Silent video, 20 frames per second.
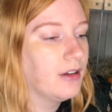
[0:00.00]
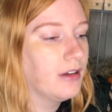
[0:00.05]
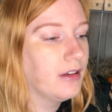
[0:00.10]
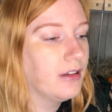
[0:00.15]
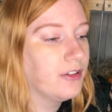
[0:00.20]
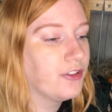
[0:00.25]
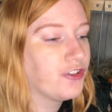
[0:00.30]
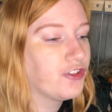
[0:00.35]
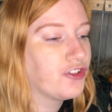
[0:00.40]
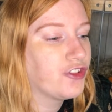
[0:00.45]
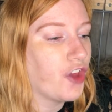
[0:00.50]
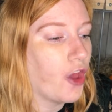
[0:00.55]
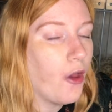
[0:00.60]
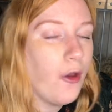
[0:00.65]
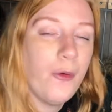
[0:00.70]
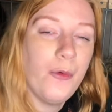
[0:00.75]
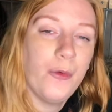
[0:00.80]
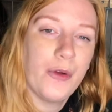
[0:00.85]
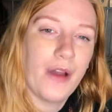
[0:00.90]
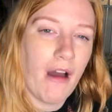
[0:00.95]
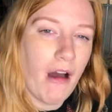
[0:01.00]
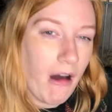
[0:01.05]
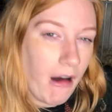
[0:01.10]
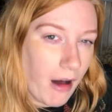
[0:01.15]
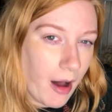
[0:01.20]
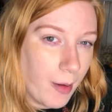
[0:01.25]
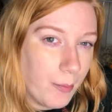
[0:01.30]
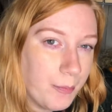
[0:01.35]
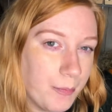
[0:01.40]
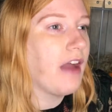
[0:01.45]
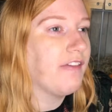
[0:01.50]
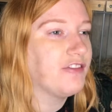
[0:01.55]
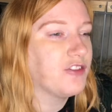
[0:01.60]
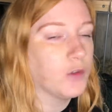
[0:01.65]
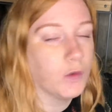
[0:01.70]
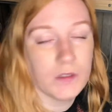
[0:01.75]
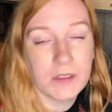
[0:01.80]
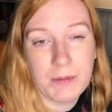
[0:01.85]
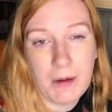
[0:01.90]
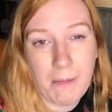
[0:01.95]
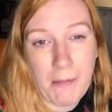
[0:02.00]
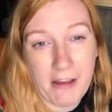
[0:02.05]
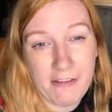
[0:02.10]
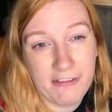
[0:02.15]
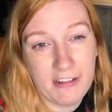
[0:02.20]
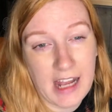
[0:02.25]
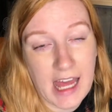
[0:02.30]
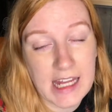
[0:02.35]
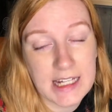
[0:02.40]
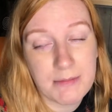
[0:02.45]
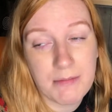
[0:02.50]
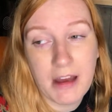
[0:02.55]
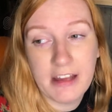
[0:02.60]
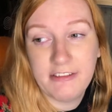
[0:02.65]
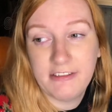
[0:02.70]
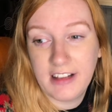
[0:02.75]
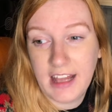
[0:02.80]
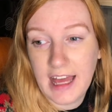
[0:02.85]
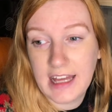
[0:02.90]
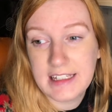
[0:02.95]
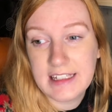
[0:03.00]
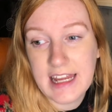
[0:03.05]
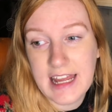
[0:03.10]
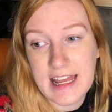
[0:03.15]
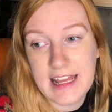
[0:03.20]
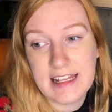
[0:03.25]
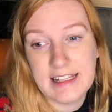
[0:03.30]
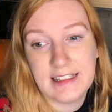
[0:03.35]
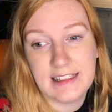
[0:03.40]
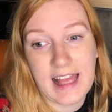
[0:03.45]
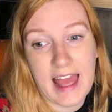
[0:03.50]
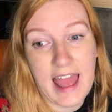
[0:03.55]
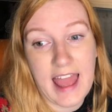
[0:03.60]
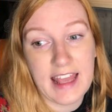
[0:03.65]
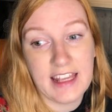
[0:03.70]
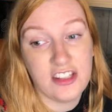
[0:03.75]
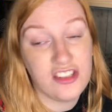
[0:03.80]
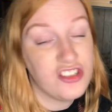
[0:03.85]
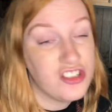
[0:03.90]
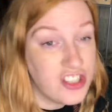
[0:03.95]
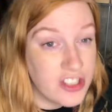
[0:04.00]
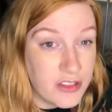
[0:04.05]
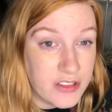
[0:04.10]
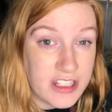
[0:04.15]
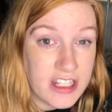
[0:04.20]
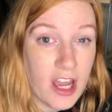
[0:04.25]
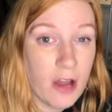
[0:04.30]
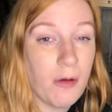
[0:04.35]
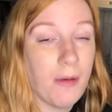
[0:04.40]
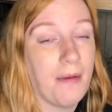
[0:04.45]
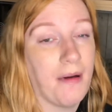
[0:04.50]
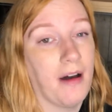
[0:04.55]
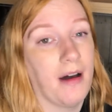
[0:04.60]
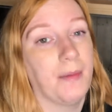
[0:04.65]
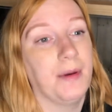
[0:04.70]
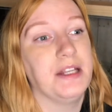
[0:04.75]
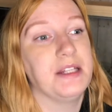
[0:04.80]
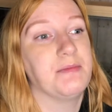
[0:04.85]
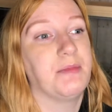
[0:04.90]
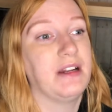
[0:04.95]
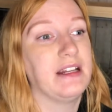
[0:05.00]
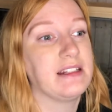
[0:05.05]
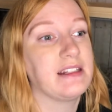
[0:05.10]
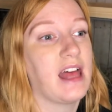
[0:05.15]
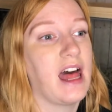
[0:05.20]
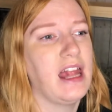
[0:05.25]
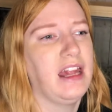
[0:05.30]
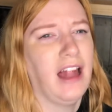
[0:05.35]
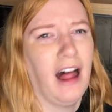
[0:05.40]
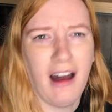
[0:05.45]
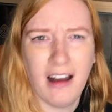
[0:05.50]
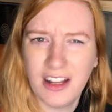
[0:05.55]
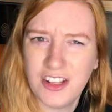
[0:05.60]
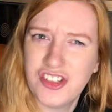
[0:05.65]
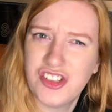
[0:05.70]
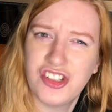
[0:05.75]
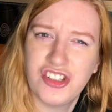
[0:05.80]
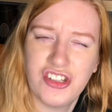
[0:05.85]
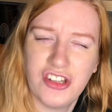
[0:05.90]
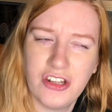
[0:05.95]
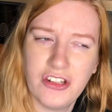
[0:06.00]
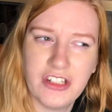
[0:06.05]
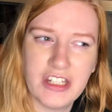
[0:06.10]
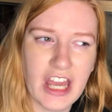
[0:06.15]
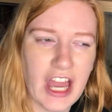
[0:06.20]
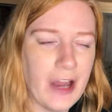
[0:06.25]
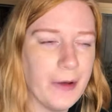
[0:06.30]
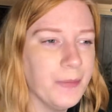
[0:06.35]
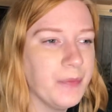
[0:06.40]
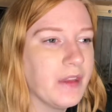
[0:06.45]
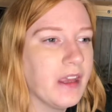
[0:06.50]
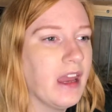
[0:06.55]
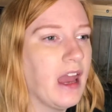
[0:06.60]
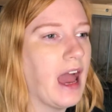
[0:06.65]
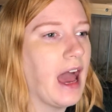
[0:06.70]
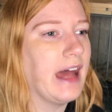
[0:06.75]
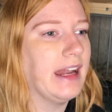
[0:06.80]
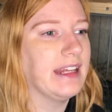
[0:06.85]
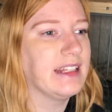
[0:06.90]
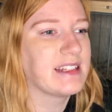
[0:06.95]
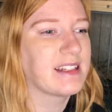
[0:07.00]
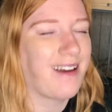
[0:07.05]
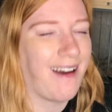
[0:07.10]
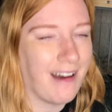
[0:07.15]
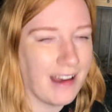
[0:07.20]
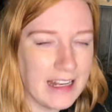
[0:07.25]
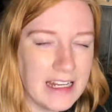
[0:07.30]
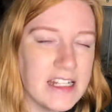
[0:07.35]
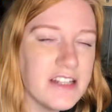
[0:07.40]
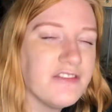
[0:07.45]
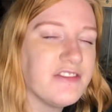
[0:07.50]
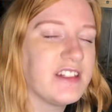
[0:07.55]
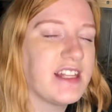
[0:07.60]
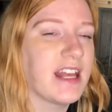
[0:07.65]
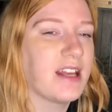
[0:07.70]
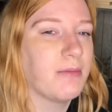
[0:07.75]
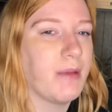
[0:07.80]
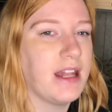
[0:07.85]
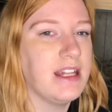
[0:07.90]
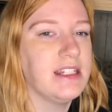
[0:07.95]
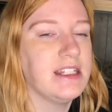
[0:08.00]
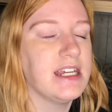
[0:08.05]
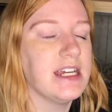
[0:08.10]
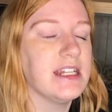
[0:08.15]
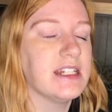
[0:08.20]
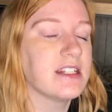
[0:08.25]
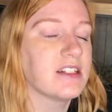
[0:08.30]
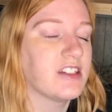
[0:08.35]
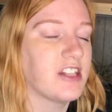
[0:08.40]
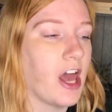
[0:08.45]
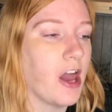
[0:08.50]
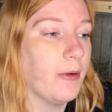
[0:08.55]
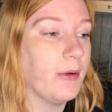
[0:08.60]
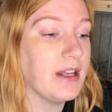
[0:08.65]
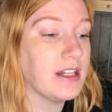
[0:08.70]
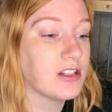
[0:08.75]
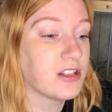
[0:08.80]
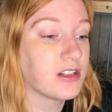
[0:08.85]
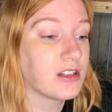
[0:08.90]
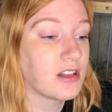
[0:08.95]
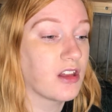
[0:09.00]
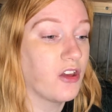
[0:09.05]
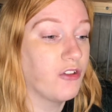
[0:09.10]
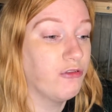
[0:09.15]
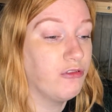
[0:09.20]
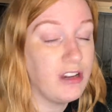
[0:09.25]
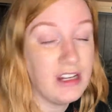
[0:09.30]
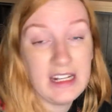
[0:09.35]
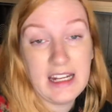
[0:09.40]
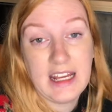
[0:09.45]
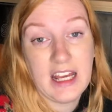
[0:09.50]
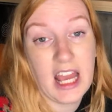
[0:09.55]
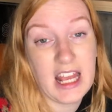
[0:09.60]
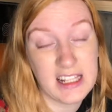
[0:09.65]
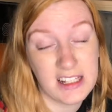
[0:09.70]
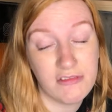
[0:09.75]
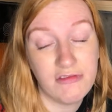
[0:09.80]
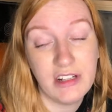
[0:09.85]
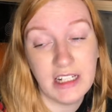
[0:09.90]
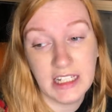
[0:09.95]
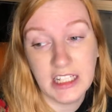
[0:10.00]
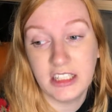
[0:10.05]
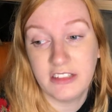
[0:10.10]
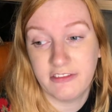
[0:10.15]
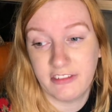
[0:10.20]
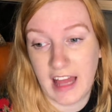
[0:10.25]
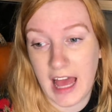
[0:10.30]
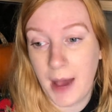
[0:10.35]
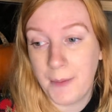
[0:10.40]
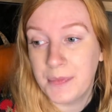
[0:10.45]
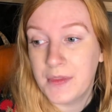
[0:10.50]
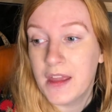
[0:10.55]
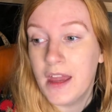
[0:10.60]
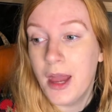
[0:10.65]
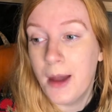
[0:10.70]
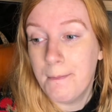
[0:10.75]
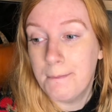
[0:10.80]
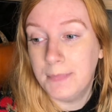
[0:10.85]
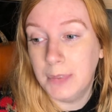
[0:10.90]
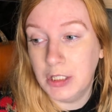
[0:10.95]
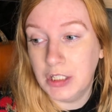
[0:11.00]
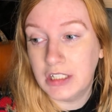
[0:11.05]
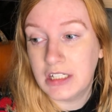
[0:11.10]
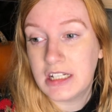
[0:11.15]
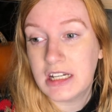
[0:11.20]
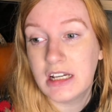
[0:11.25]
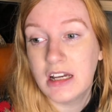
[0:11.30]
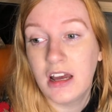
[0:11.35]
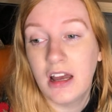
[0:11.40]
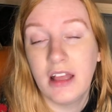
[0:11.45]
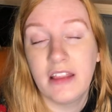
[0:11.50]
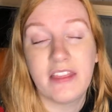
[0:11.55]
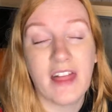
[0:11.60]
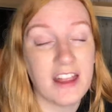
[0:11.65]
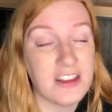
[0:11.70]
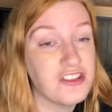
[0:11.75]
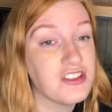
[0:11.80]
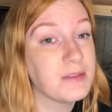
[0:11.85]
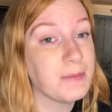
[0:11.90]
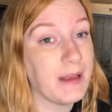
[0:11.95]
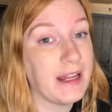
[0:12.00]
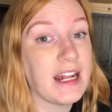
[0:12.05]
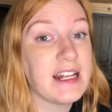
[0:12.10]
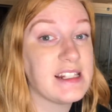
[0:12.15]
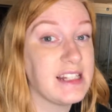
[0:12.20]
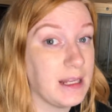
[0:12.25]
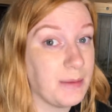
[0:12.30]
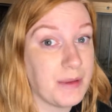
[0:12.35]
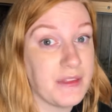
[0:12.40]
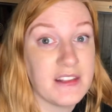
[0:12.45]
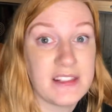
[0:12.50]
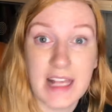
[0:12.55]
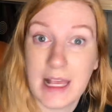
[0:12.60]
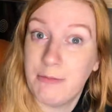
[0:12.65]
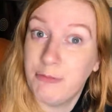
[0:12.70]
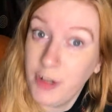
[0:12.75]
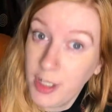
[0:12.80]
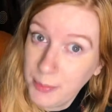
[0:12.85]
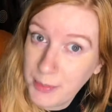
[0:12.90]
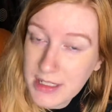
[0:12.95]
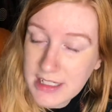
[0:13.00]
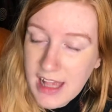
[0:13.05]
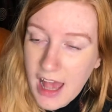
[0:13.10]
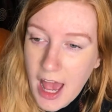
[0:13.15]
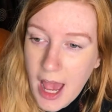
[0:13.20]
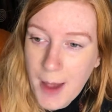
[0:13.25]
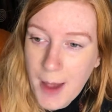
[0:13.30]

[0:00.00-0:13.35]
so calm. I've talked about my flat. My flat is a studio apartment, but it's a large studio and it's kind of segmented, so it's a really good flat, but that does mean I sleep in the same room as her.